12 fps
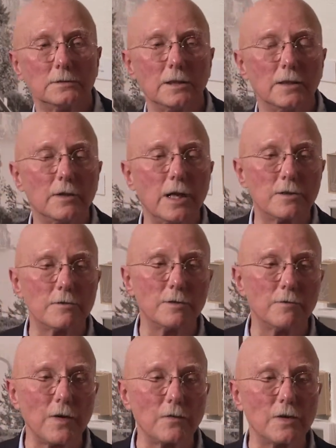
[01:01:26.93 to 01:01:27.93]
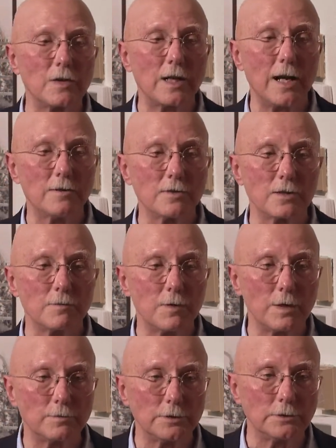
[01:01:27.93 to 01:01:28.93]
of one hundred fifty thousand
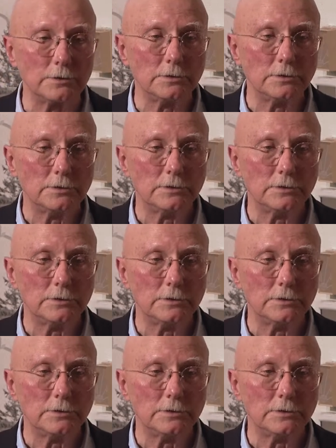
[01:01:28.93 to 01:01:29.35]
people